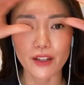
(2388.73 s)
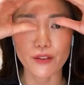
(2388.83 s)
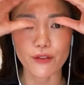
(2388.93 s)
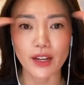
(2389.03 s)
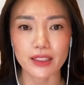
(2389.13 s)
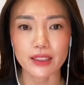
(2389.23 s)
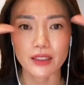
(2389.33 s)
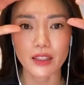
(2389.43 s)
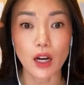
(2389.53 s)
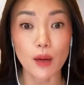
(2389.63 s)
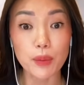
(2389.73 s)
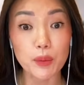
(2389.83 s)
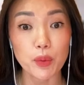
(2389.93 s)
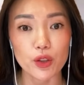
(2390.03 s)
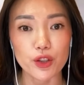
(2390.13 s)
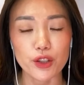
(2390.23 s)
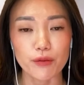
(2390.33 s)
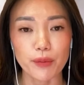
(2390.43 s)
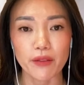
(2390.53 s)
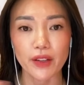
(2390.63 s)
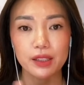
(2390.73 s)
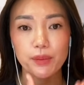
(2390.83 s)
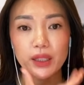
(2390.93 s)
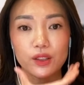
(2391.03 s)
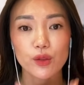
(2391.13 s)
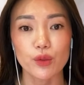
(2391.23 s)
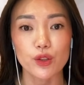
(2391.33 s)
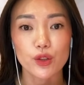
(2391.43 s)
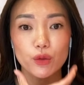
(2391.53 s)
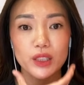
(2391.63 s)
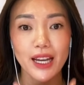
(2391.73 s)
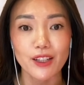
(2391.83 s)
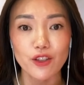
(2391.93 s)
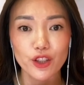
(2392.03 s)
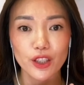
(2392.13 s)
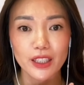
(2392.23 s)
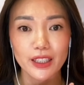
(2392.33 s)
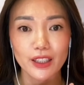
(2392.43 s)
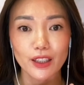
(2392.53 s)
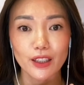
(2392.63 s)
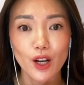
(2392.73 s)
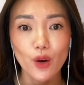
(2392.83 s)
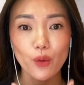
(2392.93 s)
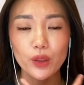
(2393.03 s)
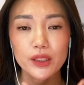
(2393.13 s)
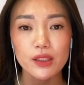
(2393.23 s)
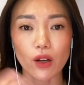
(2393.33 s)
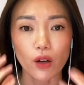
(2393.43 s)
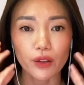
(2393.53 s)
it affected the upper portion of my face because there was no tension here once all